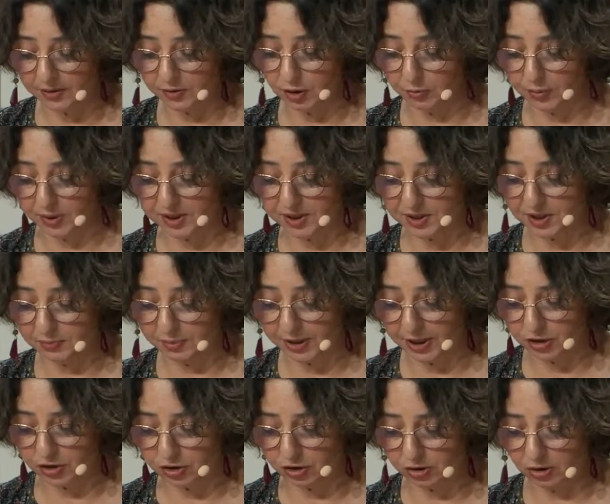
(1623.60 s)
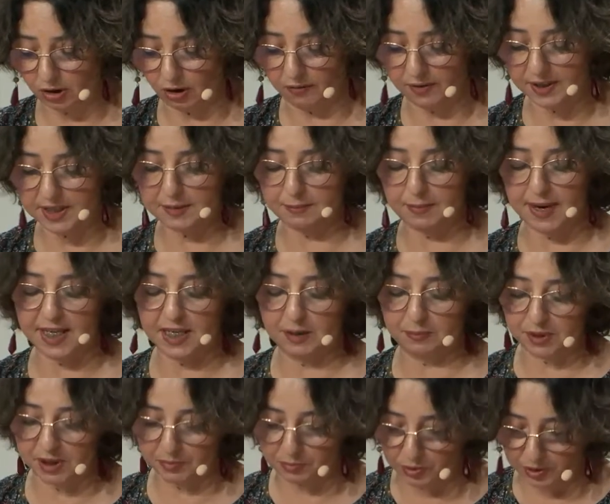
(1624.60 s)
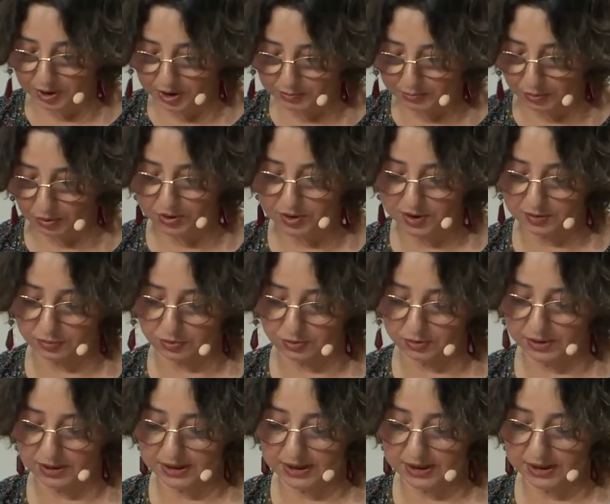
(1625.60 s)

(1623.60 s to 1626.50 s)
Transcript: the participation of as many people as possible.